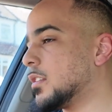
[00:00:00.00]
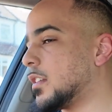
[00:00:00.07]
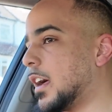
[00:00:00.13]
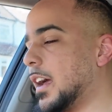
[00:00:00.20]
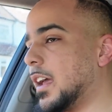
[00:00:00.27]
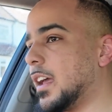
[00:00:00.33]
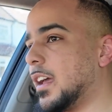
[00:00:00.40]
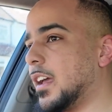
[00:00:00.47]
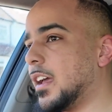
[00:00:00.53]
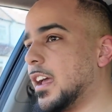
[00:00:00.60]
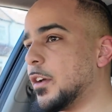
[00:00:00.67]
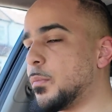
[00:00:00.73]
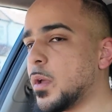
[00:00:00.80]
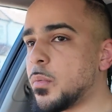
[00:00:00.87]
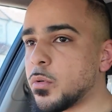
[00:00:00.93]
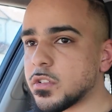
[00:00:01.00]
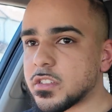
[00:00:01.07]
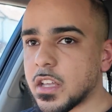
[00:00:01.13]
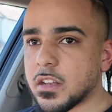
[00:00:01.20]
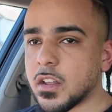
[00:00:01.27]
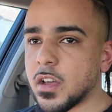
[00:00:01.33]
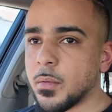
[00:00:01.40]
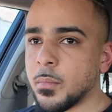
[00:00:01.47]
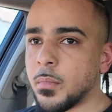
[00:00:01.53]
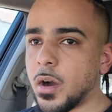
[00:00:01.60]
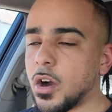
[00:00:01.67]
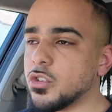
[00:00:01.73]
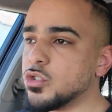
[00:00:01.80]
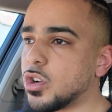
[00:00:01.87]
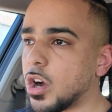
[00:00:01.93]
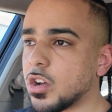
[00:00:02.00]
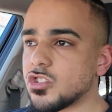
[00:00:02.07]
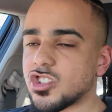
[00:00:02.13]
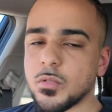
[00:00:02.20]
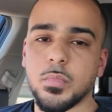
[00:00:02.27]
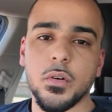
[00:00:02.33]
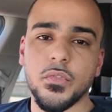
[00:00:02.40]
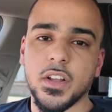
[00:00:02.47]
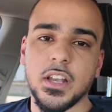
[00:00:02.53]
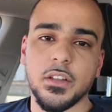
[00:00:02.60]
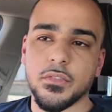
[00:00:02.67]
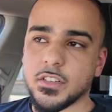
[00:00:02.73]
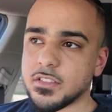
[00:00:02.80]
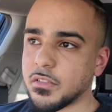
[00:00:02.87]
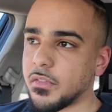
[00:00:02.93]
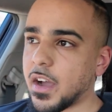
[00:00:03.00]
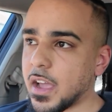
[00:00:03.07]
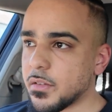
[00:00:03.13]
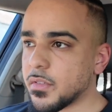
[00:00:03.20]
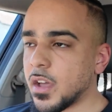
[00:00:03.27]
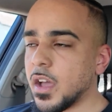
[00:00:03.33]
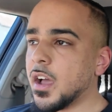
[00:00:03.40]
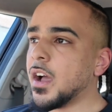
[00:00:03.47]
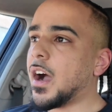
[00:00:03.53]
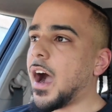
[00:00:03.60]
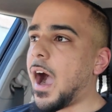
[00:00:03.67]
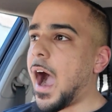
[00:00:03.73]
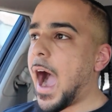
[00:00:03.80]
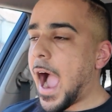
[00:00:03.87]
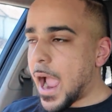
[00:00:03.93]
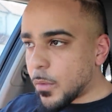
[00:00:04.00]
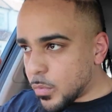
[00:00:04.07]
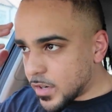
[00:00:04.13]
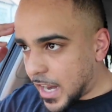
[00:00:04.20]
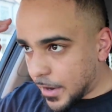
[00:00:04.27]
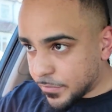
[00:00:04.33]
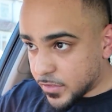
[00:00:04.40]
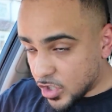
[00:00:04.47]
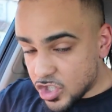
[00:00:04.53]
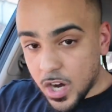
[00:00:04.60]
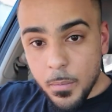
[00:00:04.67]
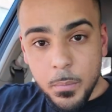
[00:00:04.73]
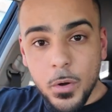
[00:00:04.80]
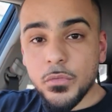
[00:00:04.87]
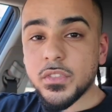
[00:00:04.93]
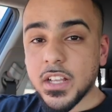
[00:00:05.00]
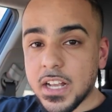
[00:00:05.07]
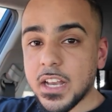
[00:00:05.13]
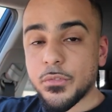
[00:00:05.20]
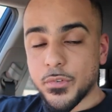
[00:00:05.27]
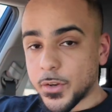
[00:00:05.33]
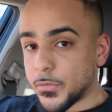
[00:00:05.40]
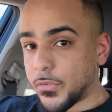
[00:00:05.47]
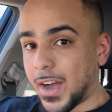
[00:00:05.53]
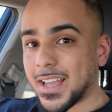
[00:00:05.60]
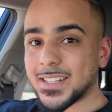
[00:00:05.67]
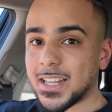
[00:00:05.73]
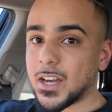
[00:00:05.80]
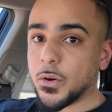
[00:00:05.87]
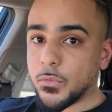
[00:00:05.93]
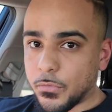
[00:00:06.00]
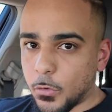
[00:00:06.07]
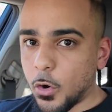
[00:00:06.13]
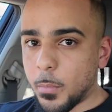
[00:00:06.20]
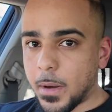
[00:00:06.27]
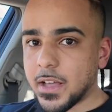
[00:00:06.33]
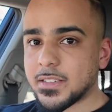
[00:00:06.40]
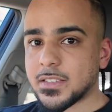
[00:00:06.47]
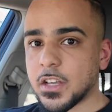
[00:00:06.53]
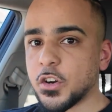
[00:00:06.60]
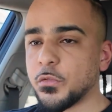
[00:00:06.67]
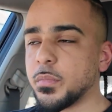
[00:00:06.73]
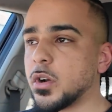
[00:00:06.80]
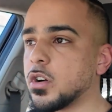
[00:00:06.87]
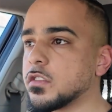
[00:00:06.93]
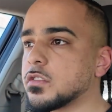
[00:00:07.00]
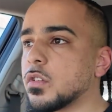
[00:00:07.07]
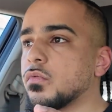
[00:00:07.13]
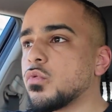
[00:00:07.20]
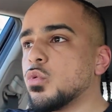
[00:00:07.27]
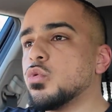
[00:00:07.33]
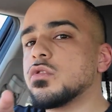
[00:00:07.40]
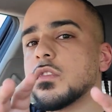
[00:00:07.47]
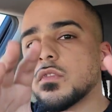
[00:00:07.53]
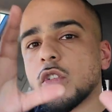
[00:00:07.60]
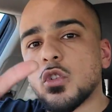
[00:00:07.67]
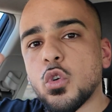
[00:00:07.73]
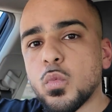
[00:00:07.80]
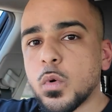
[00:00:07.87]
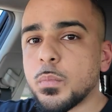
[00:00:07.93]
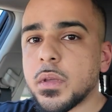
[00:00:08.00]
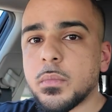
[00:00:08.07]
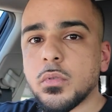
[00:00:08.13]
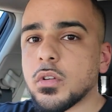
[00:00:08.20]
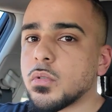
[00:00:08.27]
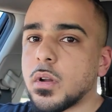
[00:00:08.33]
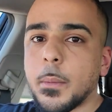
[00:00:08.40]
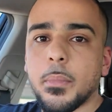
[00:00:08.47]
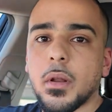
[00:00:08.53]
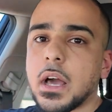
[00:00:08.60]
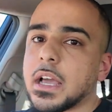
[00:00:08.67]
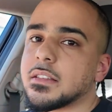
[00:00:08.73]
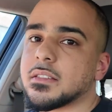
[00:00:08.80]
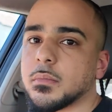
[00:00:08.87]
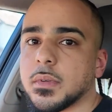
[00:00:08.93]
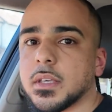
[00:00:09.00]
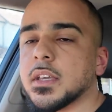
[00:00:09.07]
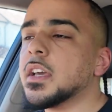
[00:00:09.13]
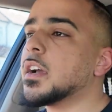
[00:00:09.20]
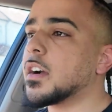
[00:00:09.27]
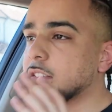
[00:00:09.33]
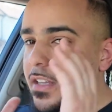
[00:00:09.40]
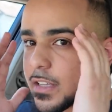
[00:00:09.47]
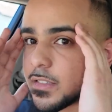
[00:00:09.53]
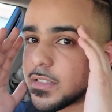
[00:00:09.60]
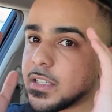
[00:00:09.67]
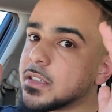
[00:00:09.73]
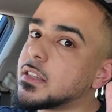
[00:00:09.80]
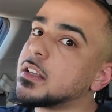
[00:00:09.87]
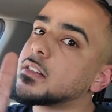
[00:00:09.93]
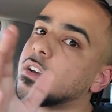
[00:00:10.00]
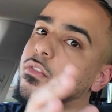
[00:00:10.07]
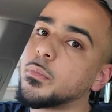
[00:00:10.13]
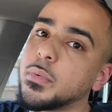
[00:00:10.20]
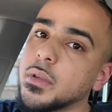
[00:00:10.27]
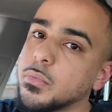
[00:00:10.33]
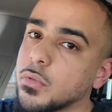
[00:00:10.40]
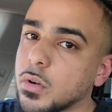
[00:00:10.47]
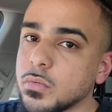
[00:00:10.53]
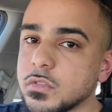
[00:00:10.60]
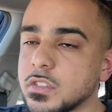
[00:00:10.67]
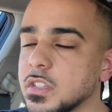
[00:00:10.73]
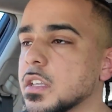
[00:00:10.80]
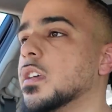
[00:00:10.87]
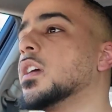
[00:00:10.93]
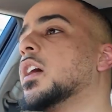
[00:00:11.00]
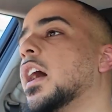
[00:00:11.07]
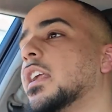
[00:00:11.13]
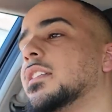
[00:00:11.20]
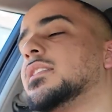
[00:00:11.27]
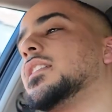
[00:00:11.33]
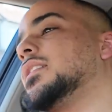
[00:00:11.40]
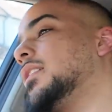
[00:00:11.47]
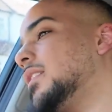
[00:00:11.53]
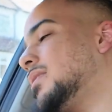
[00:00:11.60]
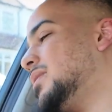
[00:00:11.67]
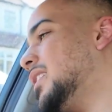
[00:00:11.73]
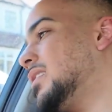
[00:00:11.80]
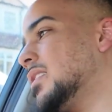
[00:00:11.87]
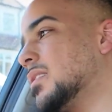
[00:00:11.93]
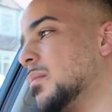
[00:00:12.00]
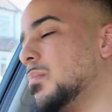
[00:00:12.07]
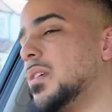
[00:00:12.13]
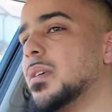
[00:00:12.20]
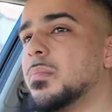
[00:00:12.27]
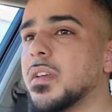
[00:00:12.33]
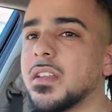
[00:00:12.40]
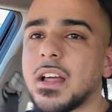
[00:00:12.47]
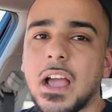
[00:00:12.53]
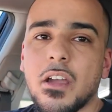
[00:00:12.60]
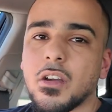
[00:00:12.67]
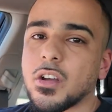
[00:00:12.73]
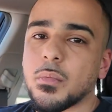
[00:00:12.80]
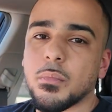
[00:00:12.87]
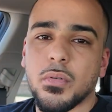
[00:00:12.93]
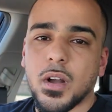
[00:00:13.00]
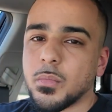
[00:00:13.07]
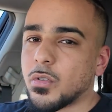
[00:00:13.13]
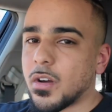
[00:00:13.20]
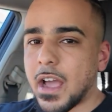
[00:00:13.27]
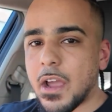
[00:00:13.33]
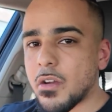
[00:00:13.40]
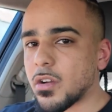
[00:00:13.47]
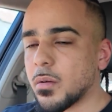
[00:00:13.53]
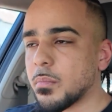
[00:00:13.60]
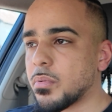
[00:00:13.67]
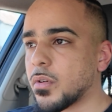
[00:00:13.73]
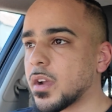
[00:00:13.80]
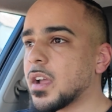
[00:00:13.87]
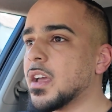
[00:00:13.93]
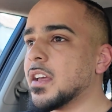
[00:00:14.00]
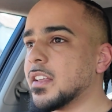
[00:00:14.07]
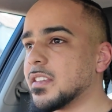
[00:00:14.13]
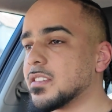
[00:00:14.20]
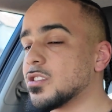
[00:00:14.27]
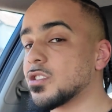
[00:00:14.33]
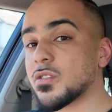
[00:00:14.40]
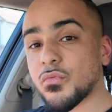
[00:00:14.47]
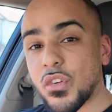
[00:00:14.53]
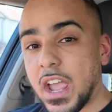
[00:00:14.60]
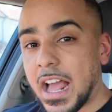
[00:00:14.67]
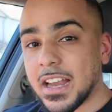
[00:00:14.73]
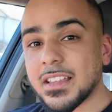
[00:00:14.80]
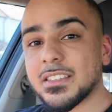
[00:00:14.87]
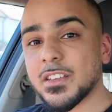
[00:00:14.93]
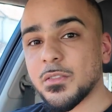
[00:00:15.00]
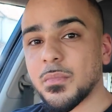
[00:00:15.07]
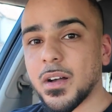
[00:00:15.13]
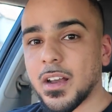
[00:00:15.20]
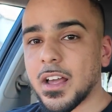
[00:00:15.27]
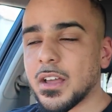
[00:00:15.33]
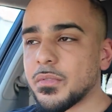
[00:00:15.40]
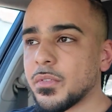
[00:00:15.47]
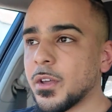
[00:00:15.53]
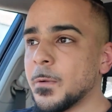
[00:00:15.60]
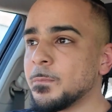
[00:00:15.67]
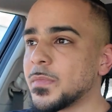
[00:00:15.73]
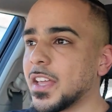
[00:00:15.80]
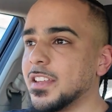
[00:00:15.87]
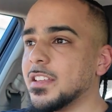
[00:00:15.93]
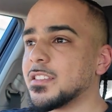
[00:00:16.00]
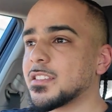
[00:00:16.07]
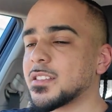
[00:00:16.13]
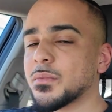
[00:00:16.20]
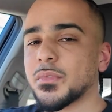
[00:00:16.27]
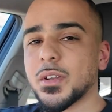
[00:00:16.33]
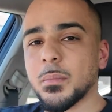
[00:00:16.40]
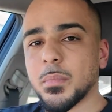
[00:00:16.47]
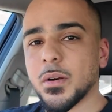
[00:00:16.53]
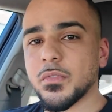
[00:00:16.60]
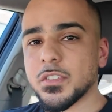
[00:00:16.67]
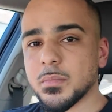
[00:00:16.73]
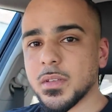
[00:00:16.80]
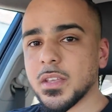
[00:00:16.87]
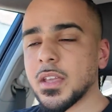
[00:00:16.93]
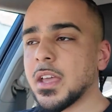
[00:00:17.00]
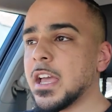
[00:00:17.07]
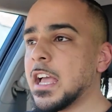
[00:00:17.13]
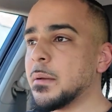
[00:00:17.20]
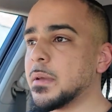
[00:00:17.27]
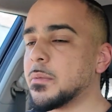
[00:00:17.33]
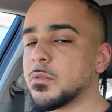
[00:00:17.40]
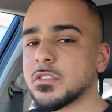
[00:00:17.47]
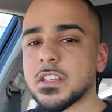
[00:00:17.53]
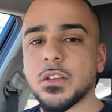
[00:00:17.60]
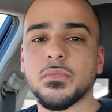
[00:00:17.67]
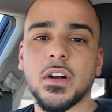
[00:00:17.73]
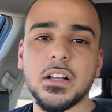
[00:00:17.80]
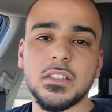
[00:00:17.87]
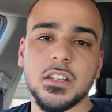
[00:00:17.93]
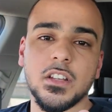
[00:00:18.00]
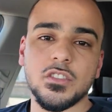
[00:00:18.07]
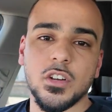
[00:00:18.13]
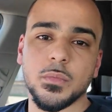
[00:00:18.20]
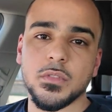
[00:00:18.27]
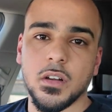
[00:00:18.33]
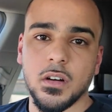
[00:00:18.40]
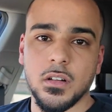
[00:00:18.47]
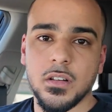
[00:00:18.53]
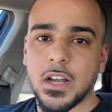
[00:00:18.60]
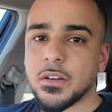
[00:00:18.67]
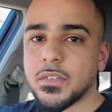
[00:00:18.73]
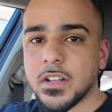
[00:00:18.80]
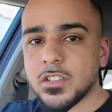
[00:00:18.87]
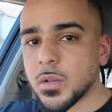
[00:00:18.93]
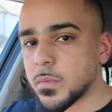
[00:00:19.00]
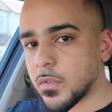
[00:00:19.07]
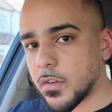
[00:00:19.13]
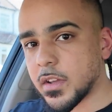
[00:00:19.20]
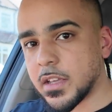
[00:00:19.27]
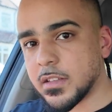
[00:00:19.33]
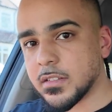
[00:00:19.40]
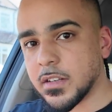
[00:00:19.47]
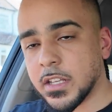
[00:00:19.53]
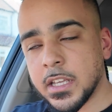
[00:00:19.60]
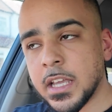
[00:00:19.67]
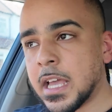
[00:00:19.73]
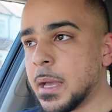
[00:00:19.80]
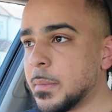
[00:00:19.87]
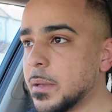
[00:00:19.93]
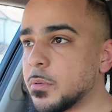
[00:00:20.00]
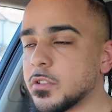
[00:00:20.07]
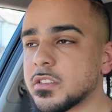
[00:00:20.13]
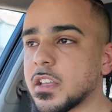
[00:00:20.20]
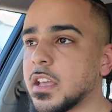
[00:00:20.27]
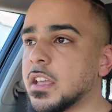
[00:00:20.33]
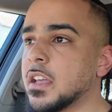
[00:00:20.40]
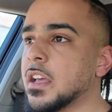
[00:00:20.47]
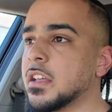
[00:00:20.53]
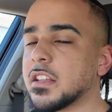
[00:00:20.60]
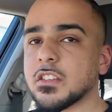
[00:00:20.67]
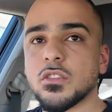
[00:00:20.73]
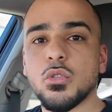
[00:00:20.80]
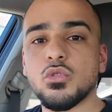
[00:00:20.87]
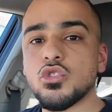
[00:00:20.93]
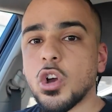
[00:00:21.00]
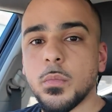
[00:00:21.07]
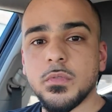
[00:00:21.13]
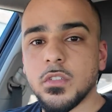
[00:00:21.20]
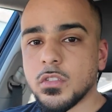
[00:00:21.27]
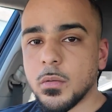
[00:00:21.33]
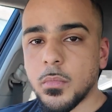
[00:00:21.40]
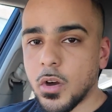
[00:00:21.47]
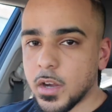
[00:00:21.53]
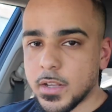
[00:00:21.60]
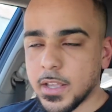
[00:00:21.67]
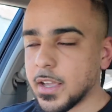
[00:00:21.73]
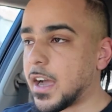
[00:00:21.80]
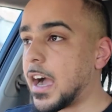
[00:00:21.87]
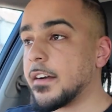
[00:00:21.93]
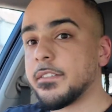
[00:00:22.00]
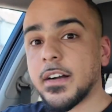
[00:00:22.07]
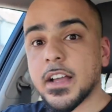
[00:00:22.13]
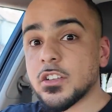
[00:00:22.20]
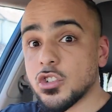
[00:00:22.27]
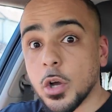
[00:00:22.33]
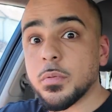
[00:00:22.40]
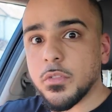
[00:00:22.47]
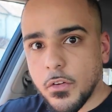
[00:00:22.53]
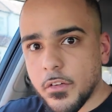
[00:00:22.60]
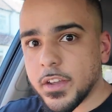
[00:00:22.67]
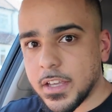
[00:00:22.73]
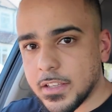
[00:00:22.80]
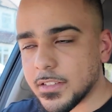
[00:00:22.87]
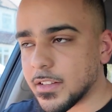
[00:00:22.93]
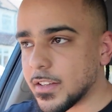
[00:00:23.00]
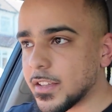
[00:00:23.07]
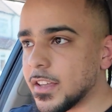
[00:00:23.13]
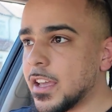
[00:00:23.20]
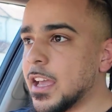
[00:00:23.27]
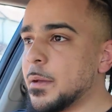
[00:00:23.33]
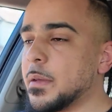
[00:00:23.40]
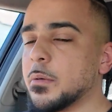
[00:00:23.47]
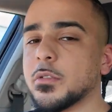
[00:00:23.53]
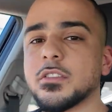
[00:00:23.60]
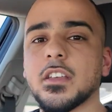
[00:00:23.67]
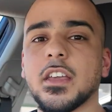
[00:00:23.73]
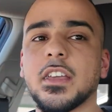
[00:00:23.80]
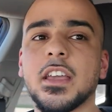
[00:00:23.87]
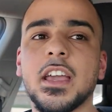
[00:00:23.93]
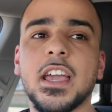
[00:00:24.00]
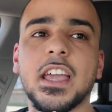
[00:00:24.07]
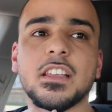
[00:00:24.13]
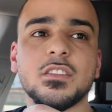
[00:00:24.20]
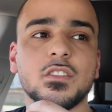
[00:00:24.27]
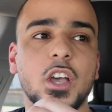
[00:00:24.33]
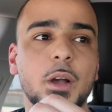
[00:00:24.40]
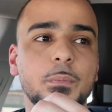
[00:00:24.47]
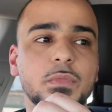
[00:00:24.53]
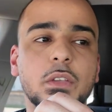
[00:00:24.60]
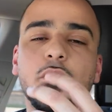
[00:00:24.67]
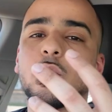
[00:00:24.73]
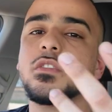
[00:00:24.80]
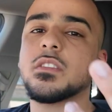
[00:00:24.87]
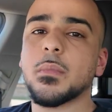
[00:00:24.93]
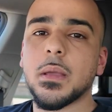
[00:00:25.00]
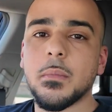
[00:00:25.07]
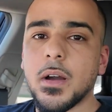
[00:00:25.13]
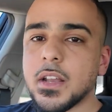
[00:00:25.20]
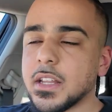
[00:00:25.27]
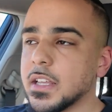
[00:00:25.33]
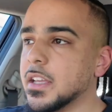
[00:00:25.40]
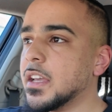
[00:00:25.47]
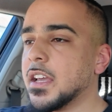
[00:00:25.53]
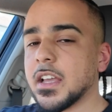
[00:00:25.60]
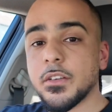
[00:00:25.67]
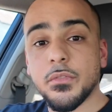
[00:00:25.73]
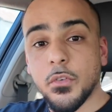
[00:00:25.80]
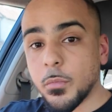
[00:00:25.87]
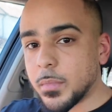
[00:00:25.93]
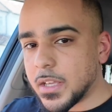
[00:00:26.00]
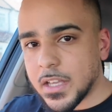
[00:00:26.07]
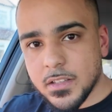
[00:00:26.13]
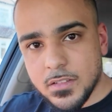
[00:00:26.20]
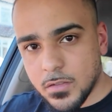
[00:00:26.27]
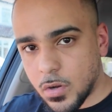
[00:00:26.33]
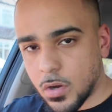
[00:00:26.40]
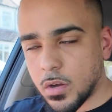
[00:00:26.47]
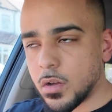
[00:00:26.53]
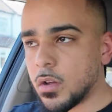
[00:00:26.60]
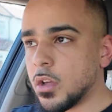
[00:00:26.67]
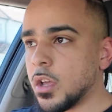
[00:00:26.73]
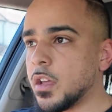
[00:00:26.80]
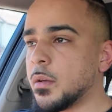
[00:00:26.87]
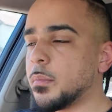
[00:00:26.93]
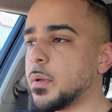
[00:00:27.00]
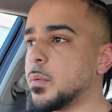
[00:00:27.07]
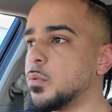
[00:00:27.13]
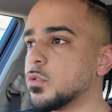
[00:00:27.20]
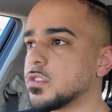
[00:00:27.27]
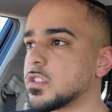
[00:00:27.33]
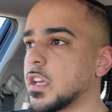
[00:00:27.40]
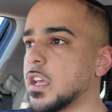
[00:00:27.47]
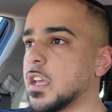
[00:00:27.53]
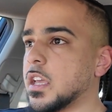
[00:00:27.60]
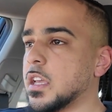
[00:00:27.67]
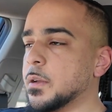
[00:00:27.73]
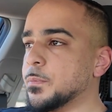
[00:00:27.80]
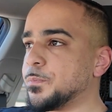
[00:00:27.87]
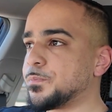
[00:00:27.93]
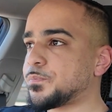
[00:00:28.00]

Like, if people said, oh, you can't jump off a cliff and survive, I would have to jump off the cliff and find out for myself, because the rules of the normal people don't apply to me, because I see things other people don't see. And this isn't me being an arrogant prick. I'm not an arrogant prick. This is just the reality of my life, and this is something that bothers me. People say finding a job's hard. I find jobs very easily. People say there's no jobs on the market. I find jobs very easily. People say it's difficult to make money. For me, it's not. People say